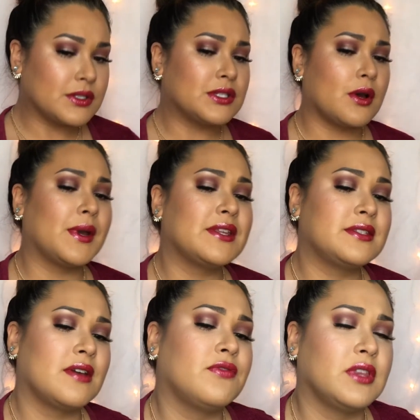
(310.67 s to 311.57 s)
So it's
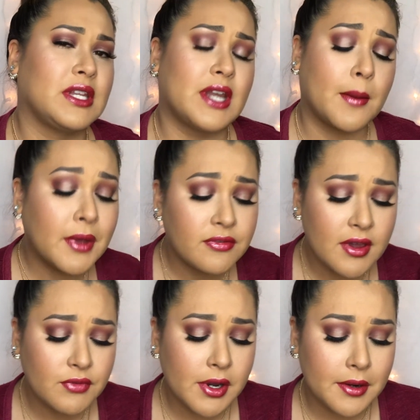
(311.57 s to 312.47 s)
definitely not my
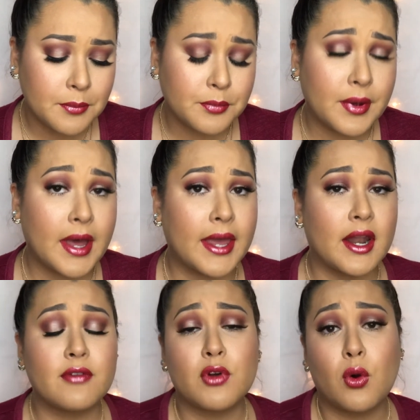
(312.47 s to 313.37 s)
favorite,
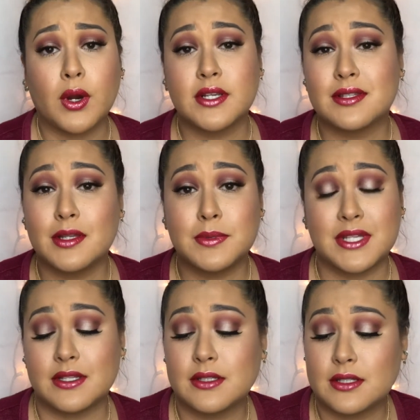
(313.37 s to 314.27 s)
but of course
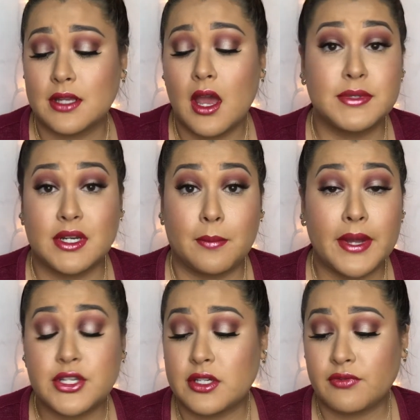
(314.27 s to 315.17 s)
LipSense has in a
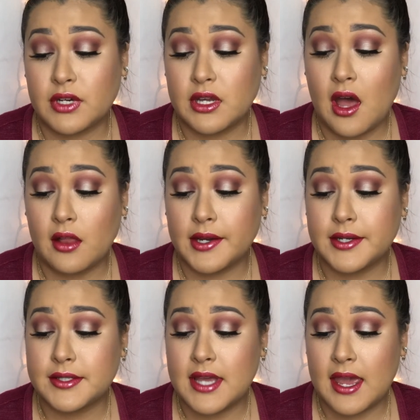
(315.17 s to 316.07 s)
bunch of different
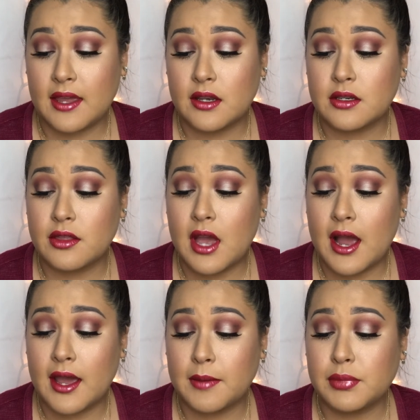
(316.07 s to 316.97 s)
colors, and
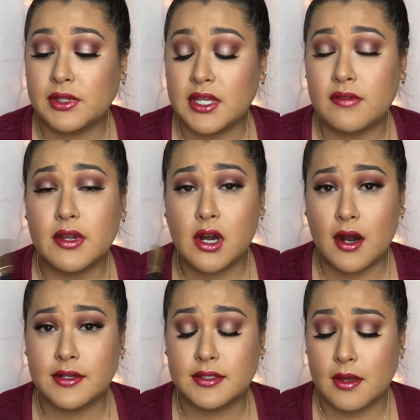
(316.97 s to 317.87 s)
I believe there
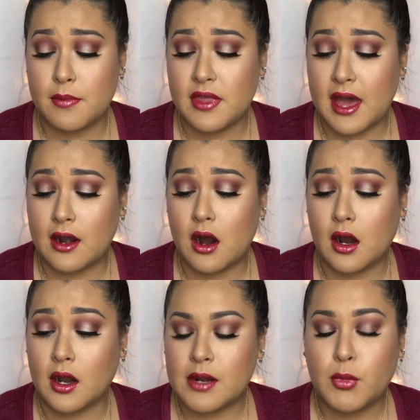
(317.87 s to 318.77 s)
are some that
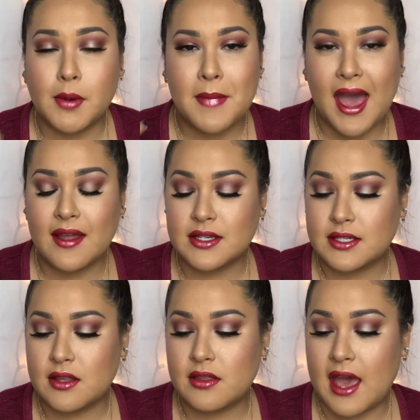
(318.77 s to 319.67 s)
are more
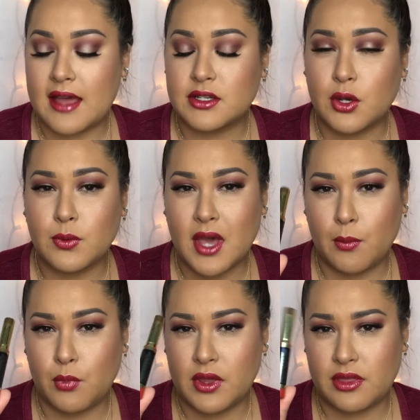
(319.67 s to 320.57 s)
matte that don't
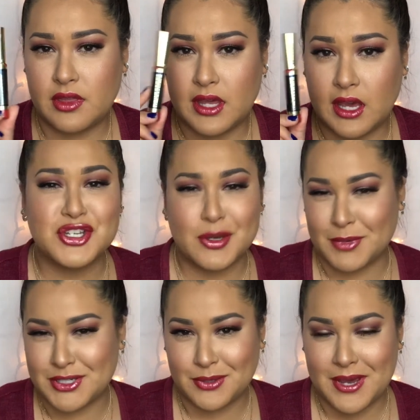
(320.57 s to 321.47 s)
come with the
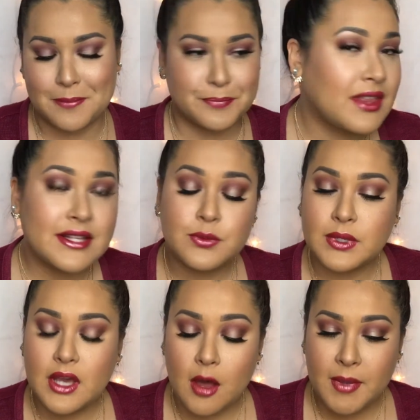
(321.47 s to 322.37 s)
shimmer to it. That's
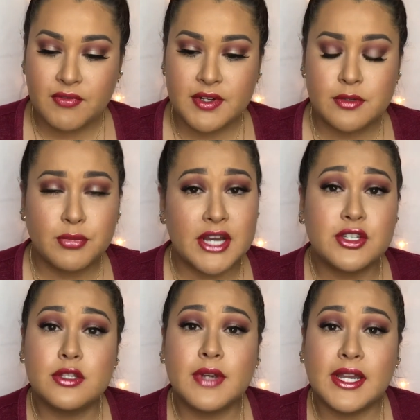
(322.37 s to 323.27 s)
really all my first
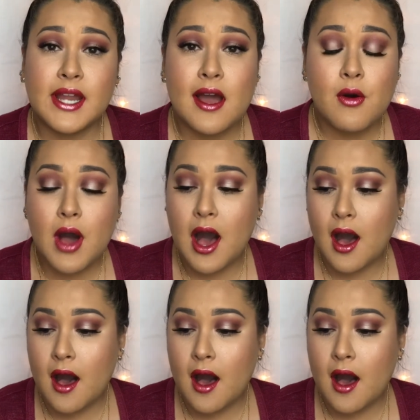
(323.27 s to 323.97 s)
impressions right now.